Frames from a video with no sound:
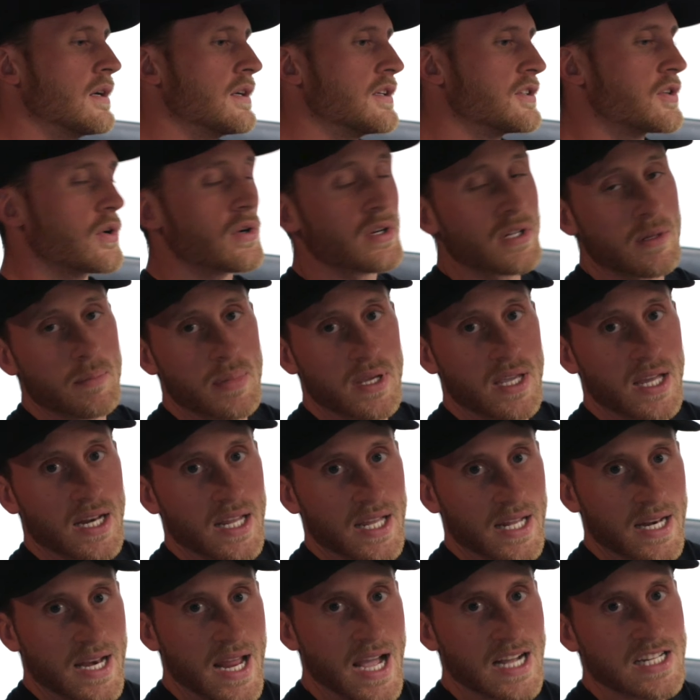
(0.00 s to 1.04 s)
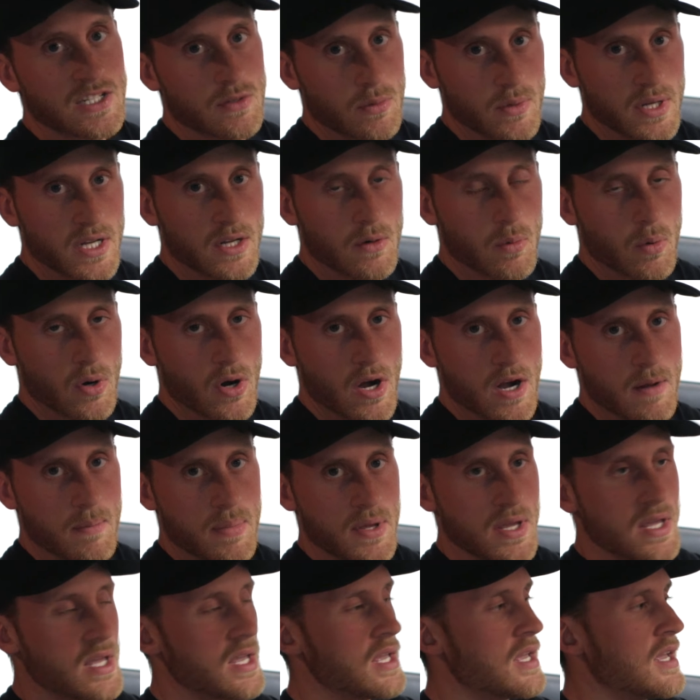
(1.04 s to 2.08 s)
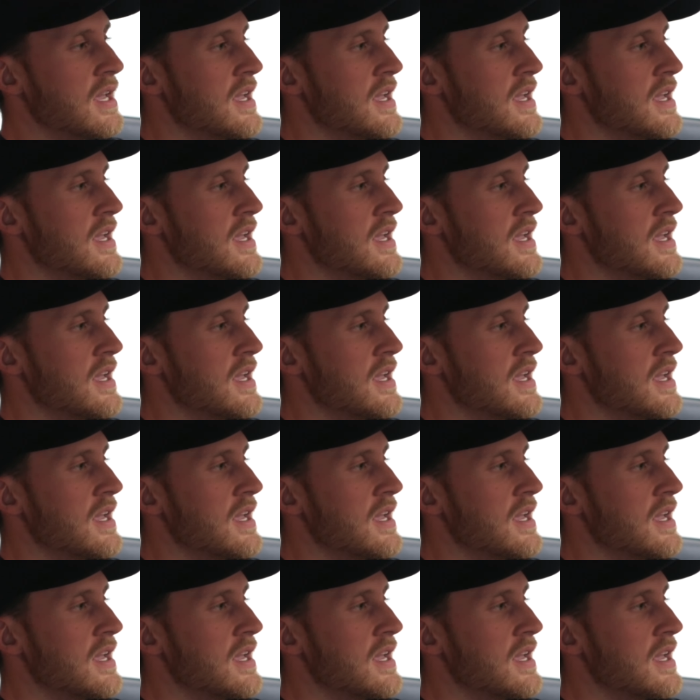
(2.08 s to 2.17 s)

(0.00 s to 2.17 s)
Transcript: During the beginning of next week, we're going to be